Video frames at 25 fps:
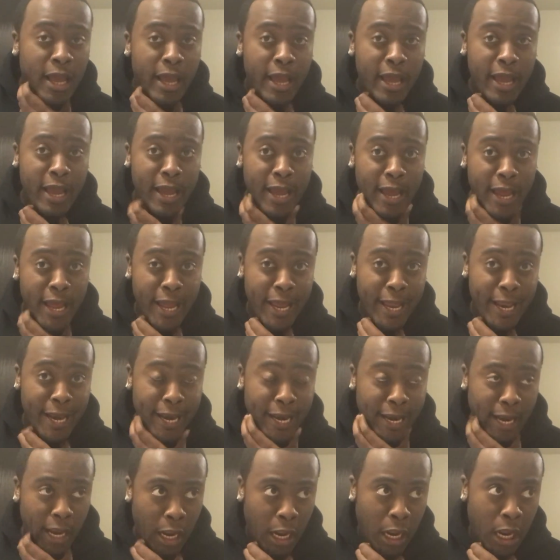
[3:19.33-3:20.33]

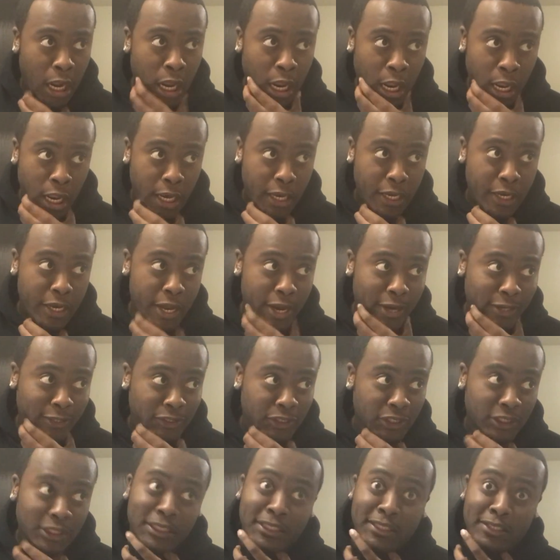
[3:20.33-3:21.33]
and they're
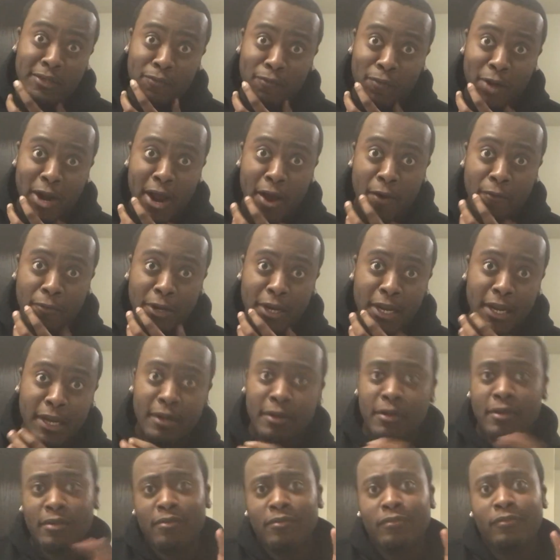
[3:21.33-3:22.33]
just surrounded.
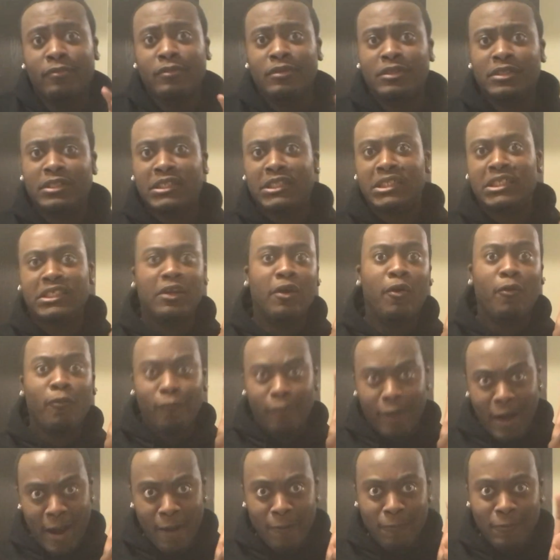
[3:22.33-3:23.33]

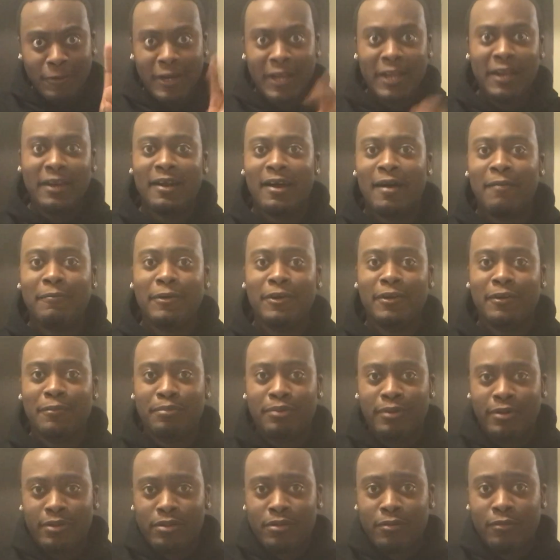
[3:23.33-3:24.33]
Surrounded. I'm going to
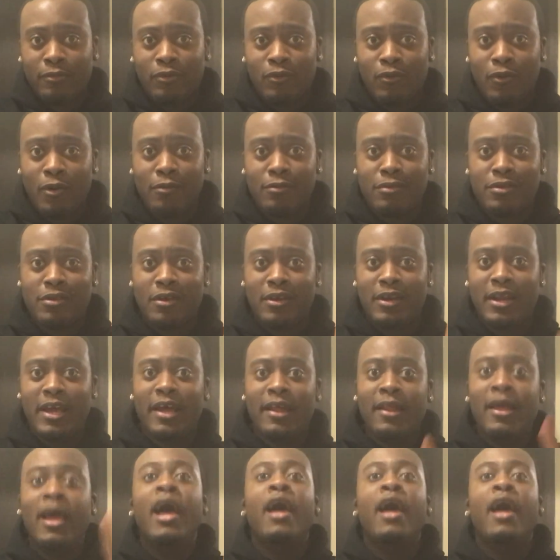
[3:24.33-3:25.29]
put some quotes on that.